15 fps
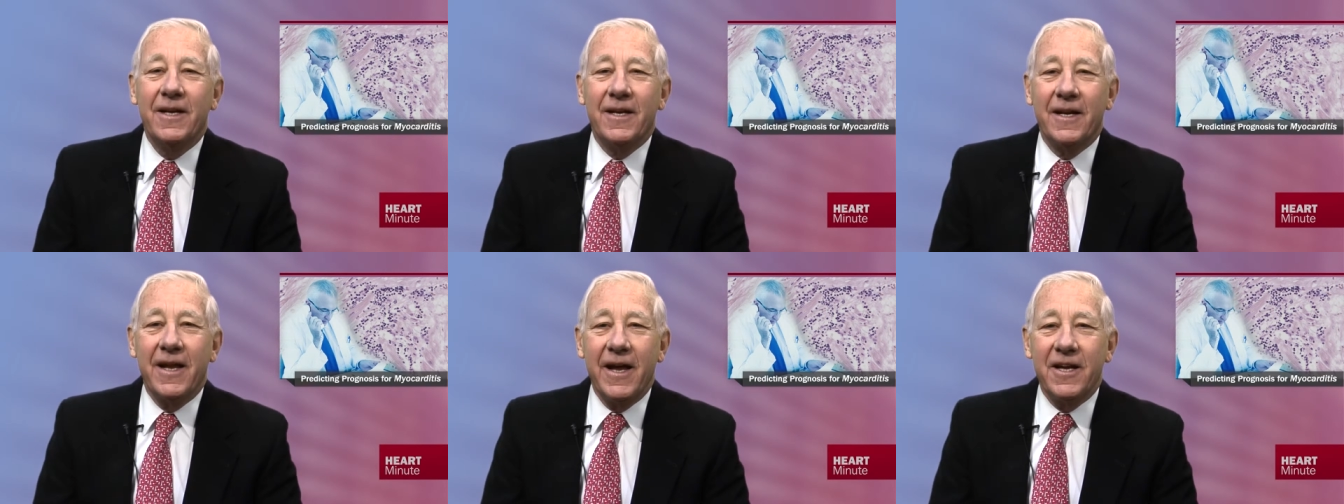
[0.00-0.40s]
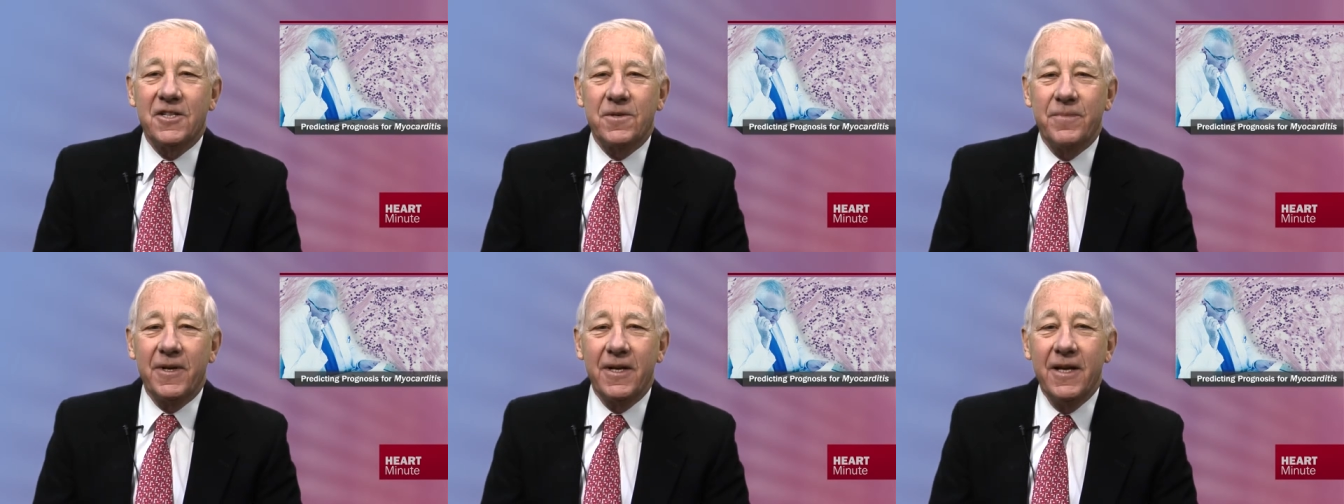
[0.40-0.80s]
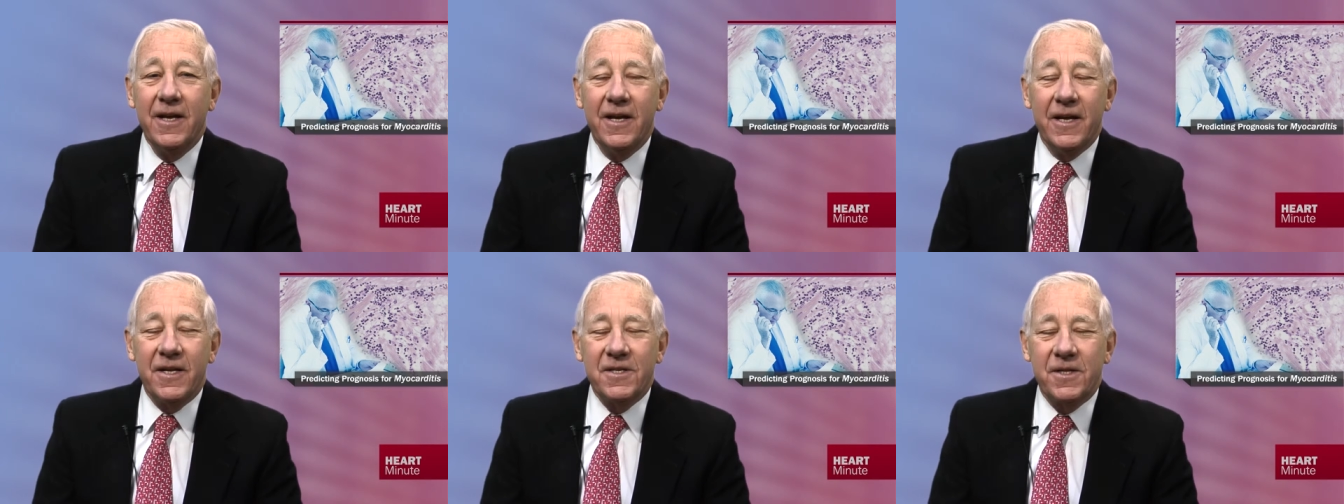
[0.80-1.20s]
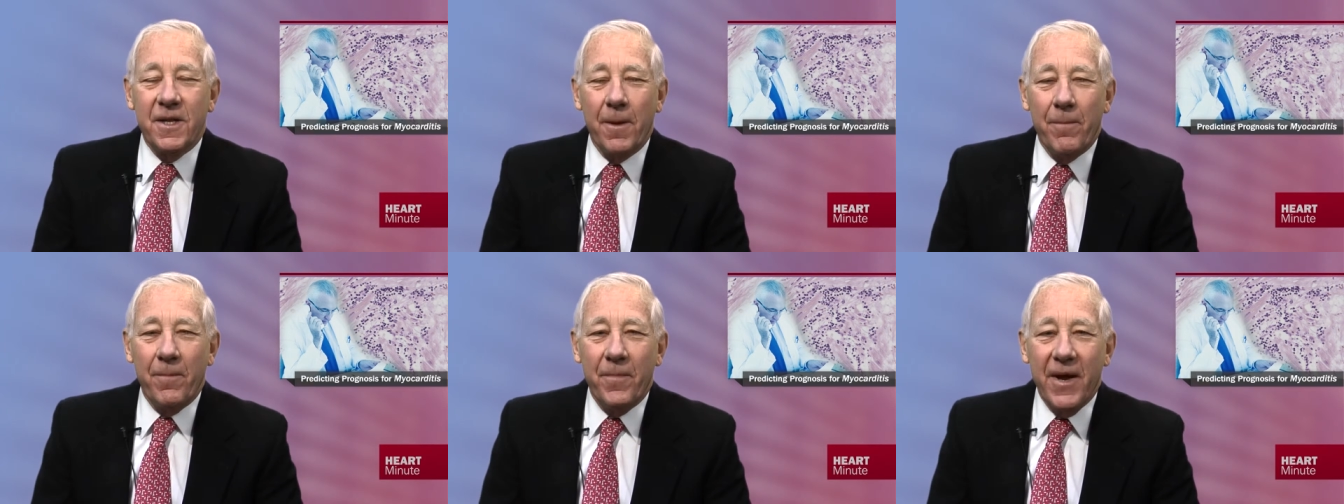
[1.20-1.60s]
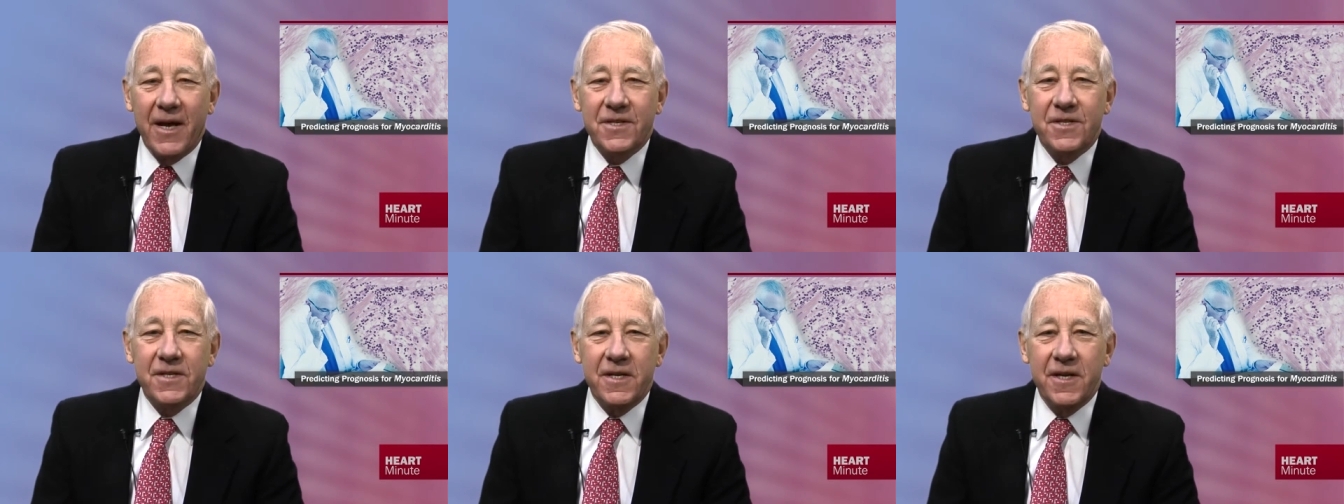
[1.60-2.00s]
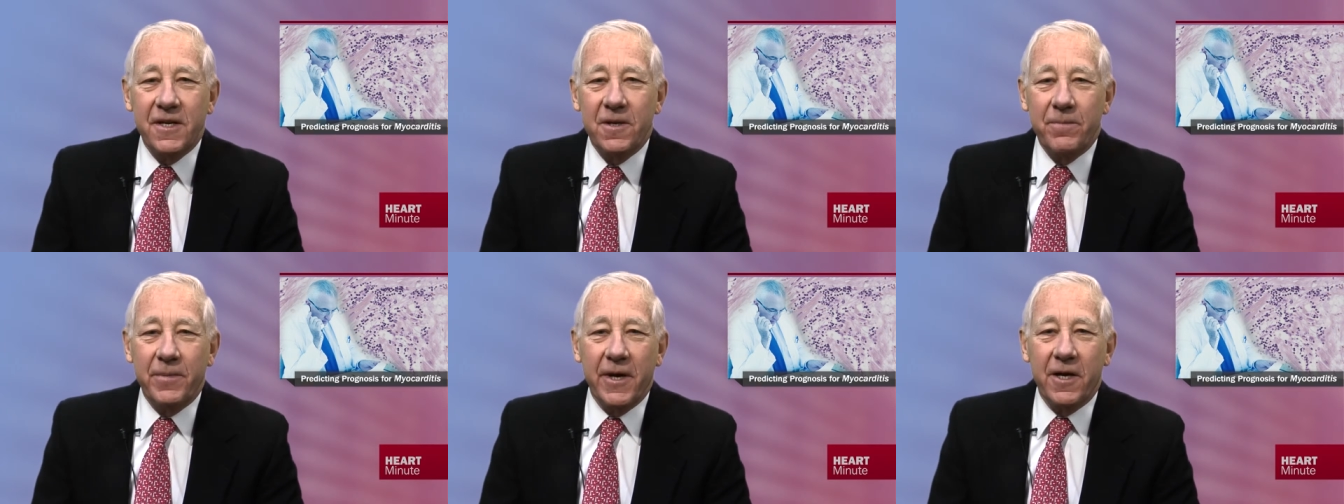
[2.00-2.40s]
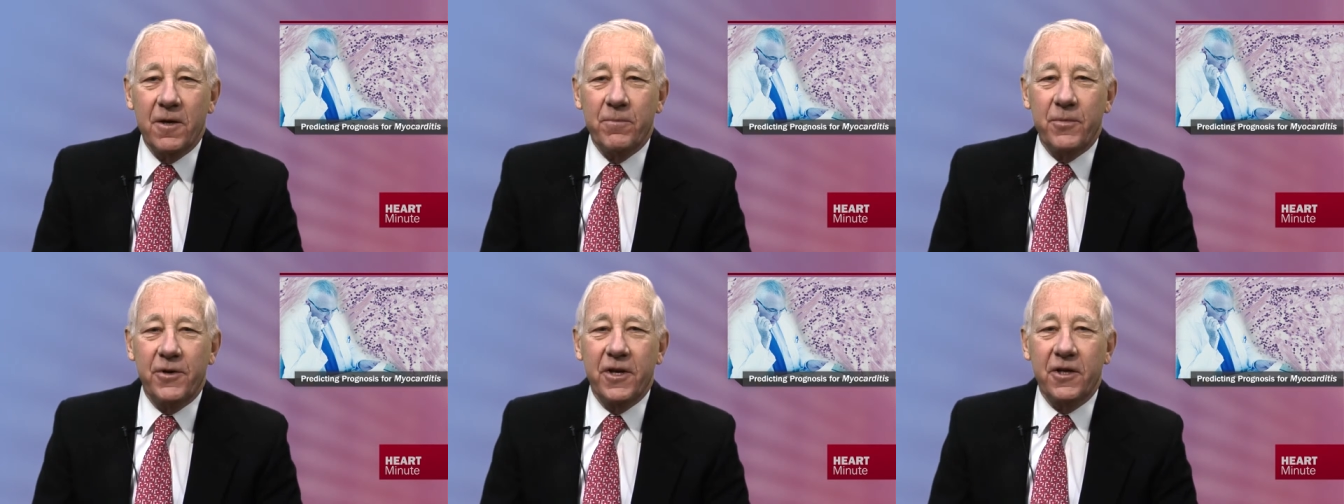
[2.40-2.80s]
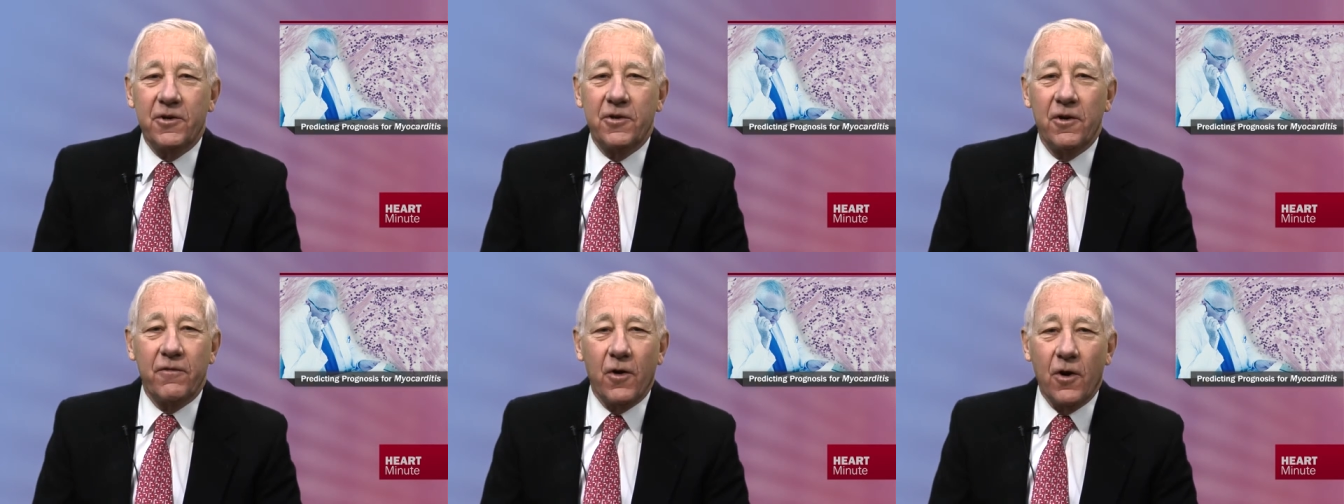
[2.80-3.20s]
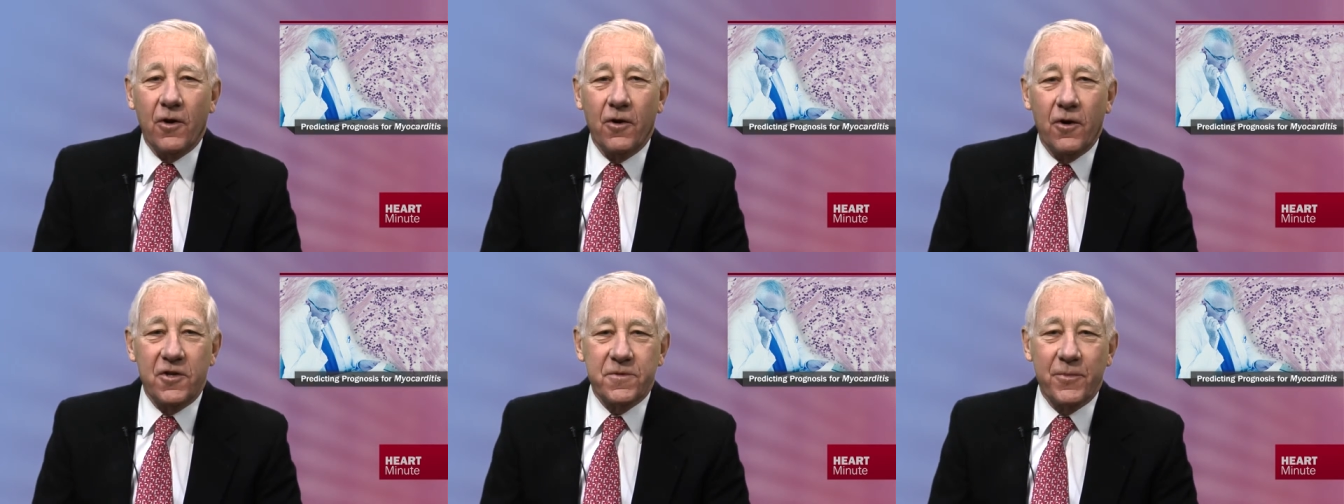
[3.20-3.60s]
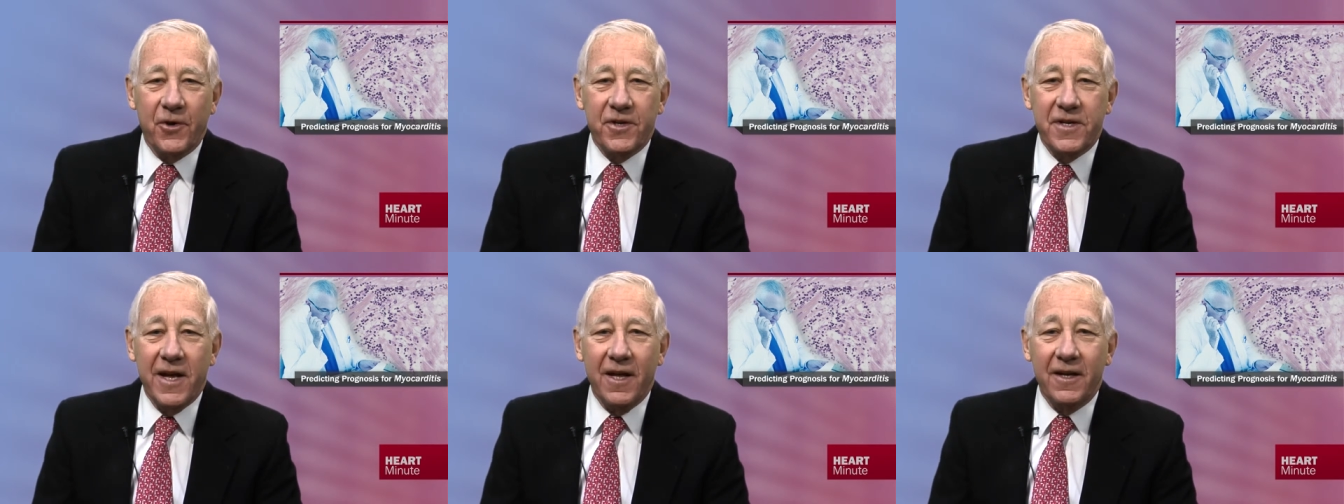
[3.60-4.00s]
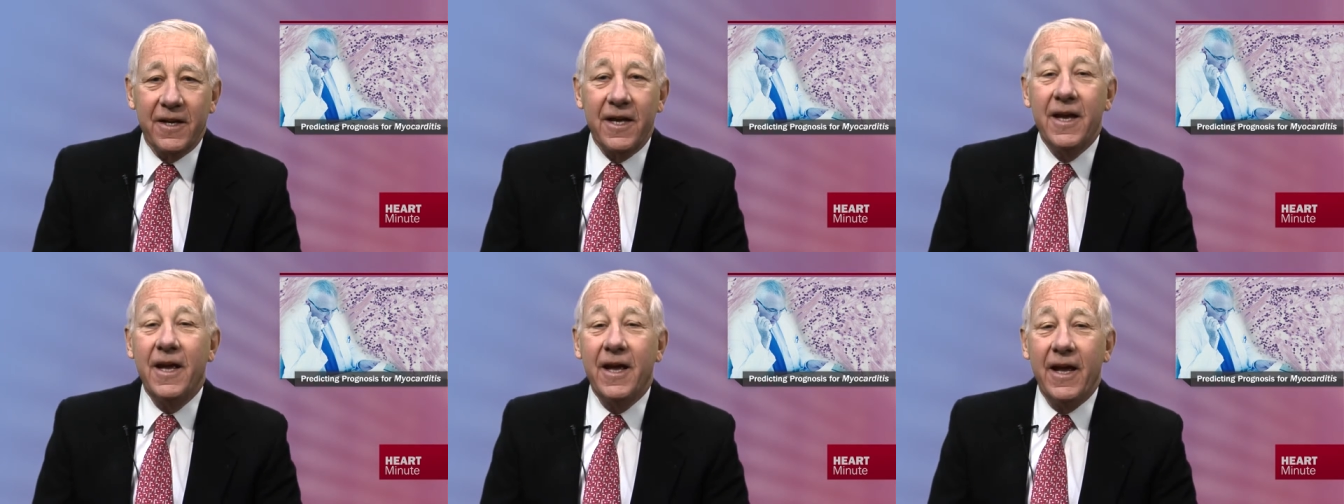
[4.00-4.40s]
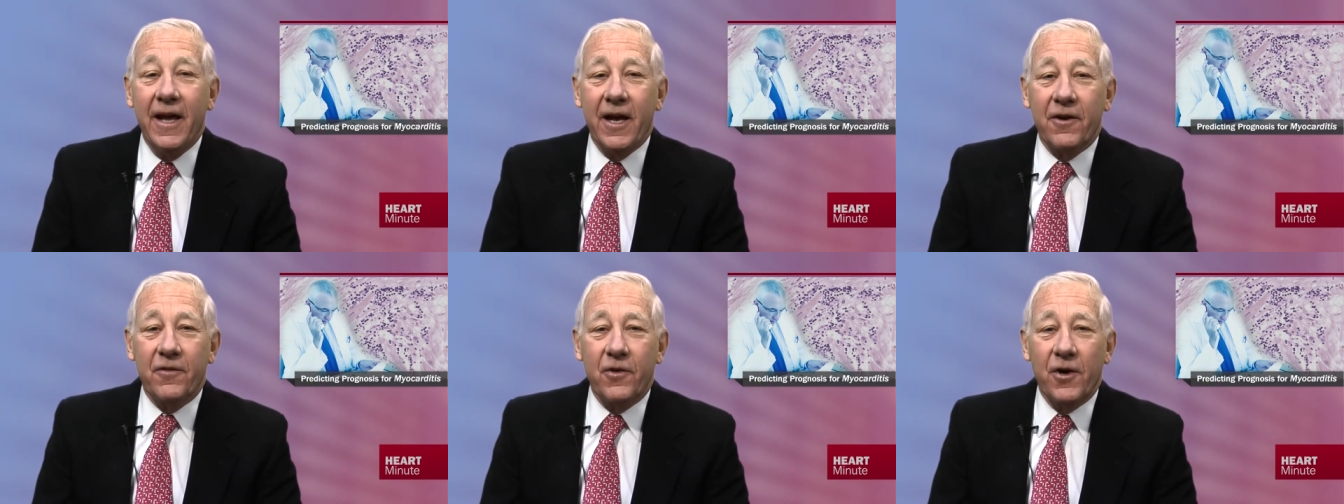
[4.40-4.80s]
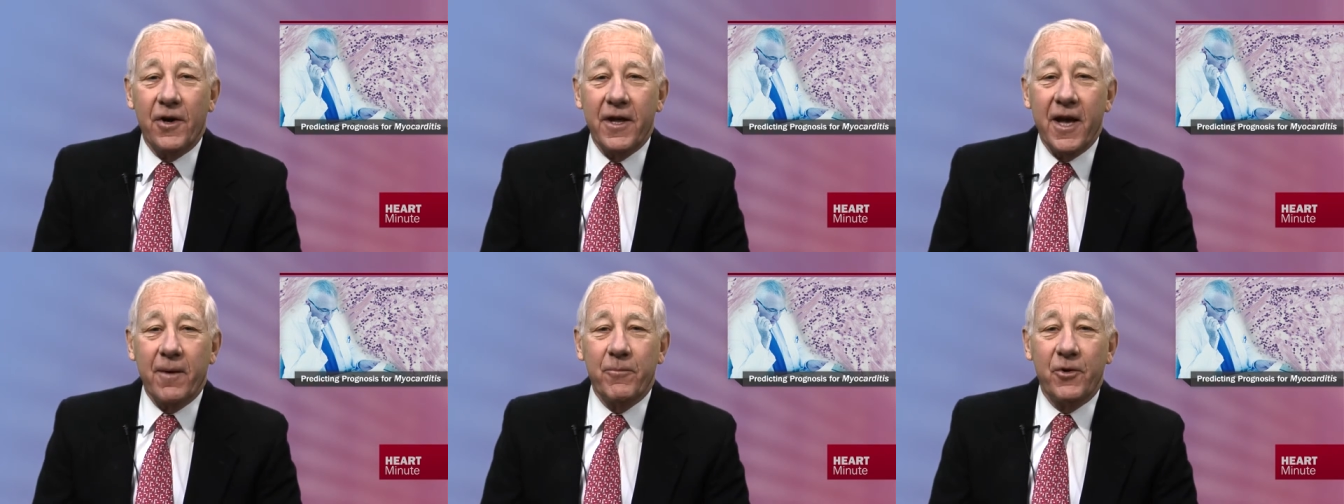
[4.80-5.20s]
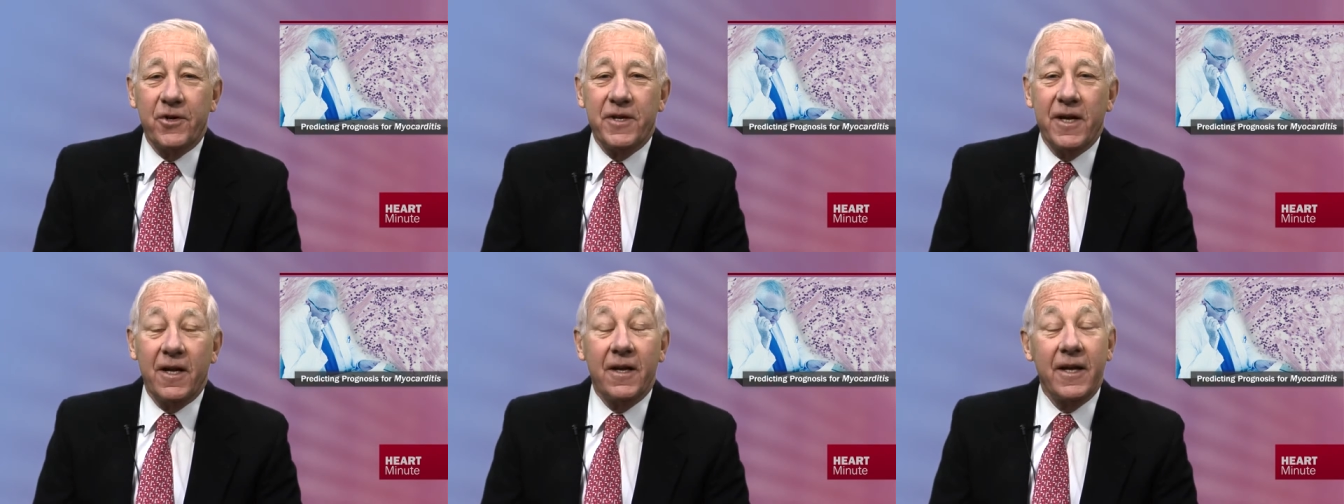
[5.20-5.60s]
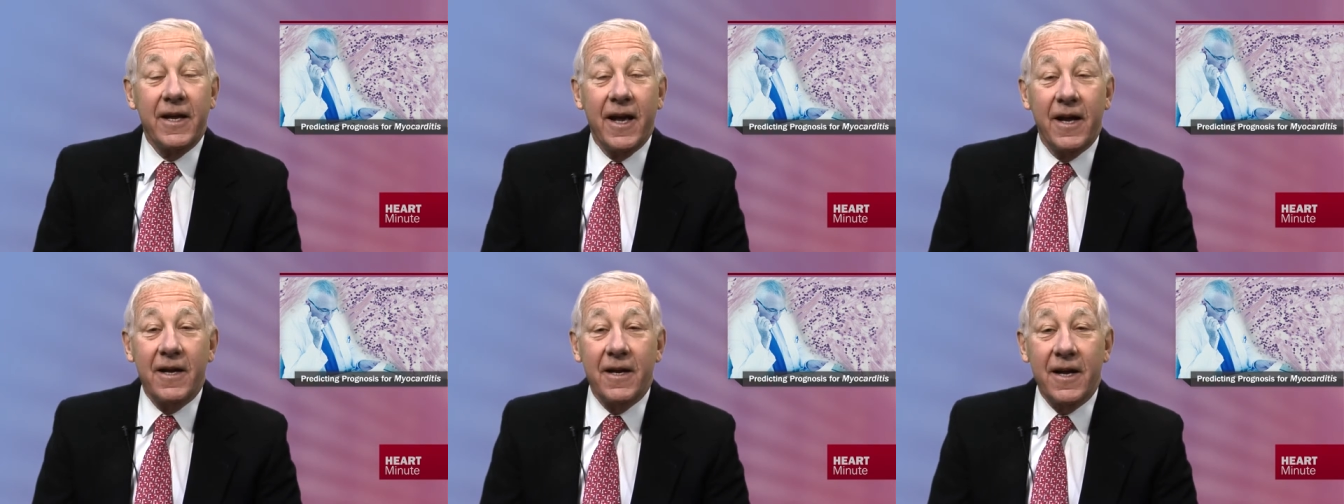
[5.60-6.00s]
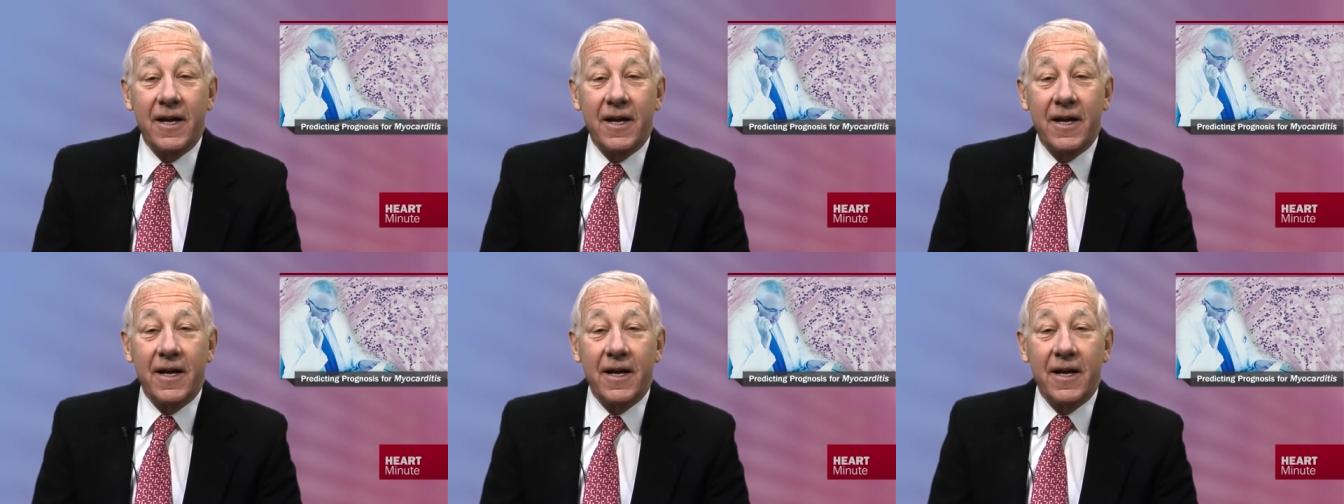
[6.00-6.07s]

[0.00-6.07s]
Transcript: enhancement is the best independent predictor of all-cause mortality and of cardiac mortality, and